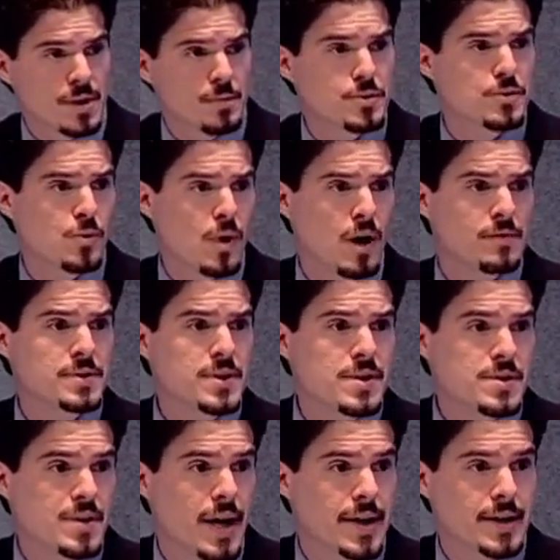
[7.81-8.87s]
it was 12 to the
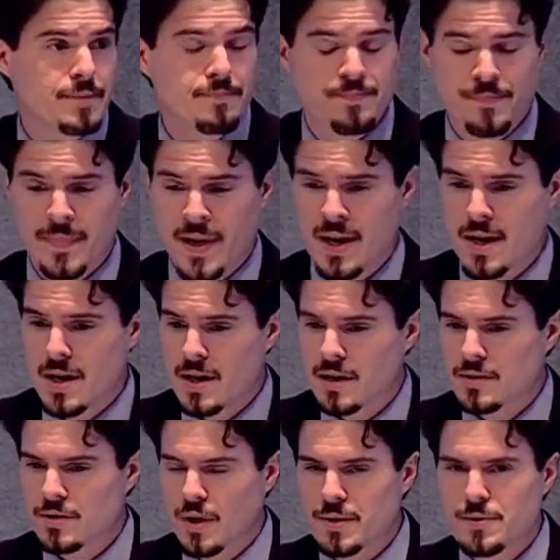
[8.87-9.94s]
second.
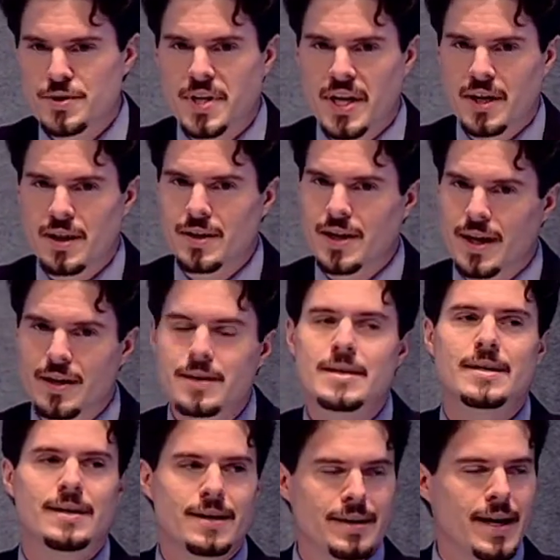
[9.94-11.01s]
So understanding that,
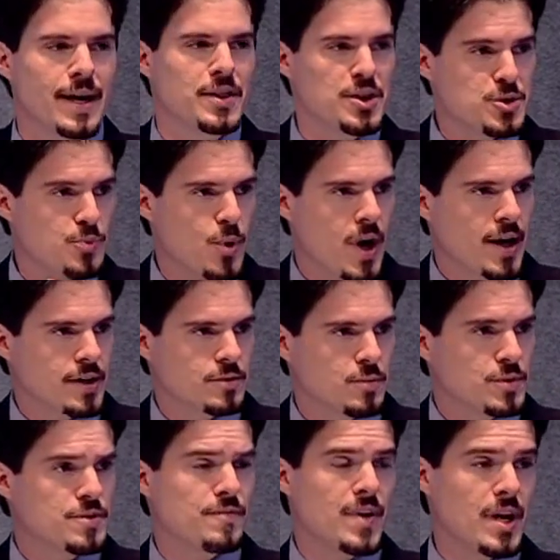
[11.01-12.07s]
again, this product
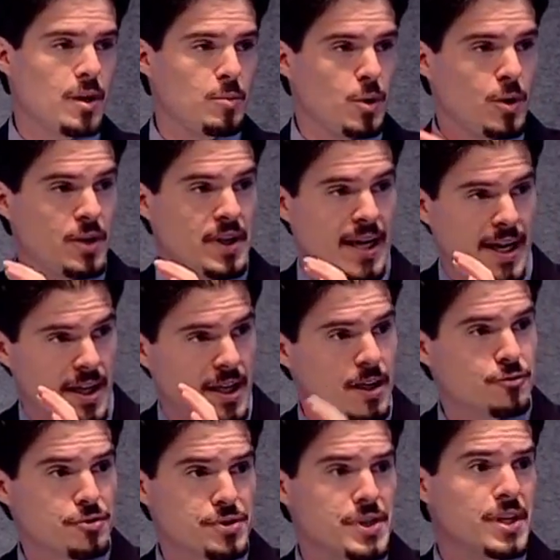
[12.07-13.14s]
was available and
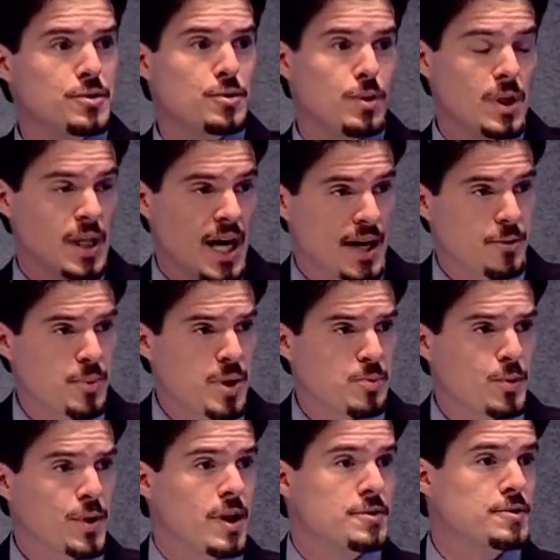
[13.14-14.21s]
interesting to a lot of people.
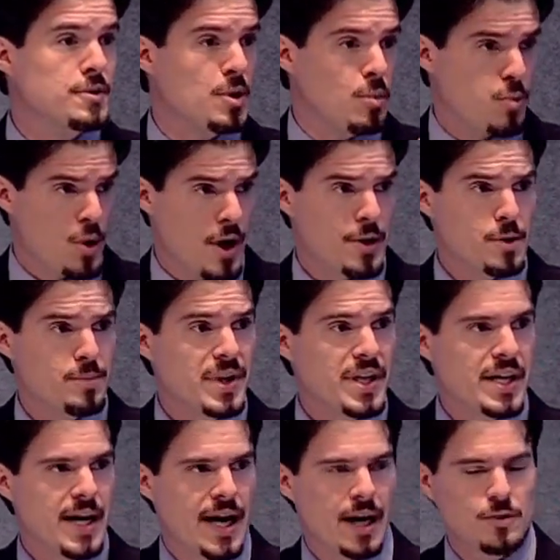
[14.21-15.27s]
We also did a broader
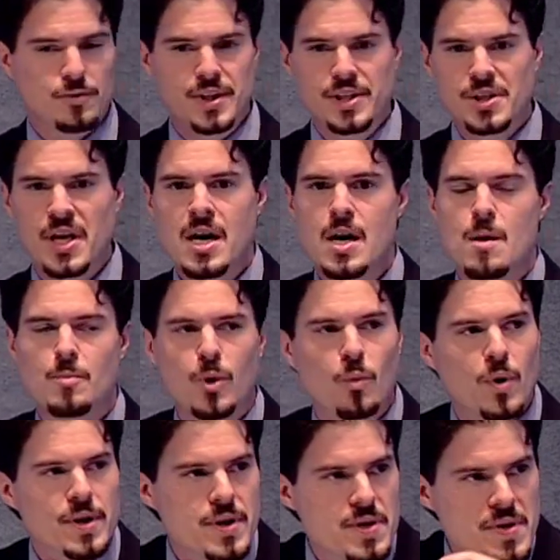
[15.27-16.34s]
media outreach. But
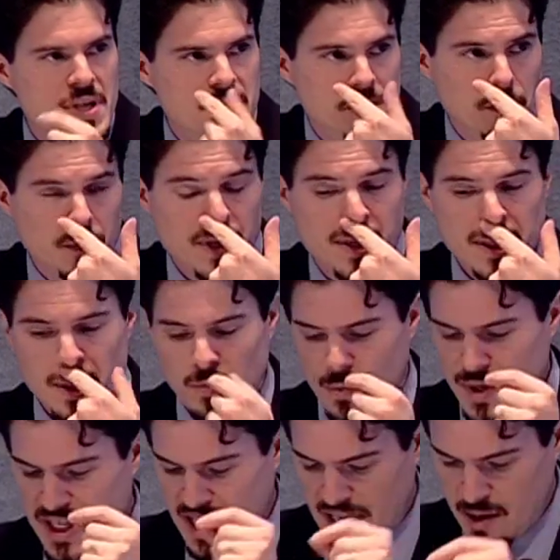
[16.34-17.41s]
one of the things that we did when
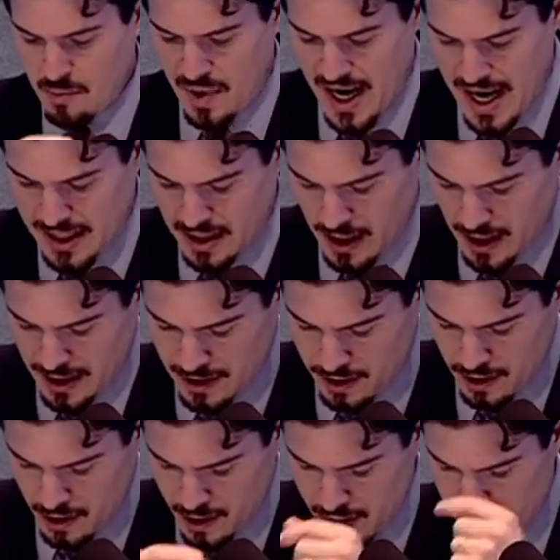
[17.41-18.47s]
we came back that I'd
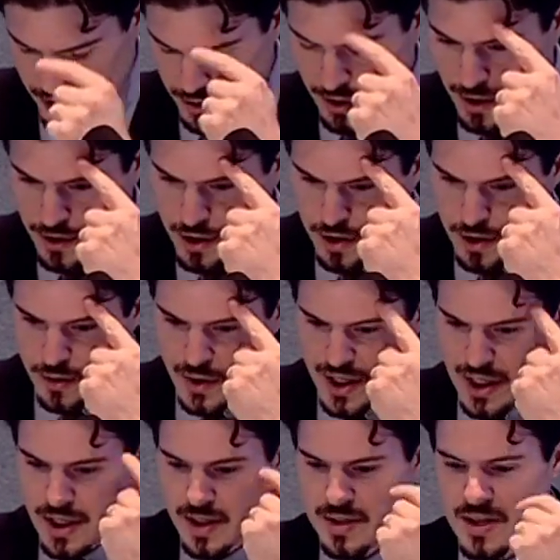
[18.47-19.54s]
encourage you to do
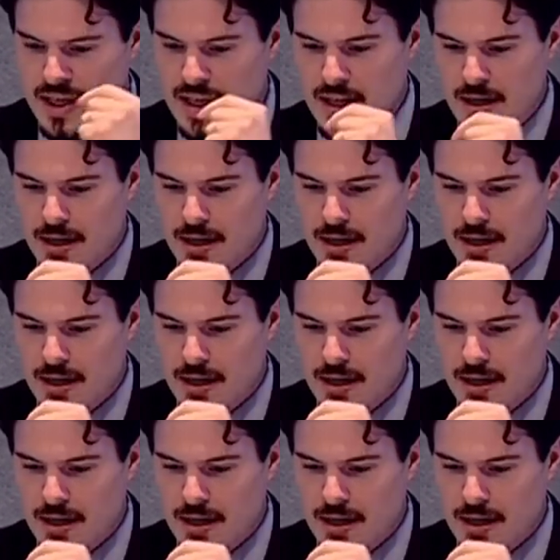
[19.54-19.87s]
is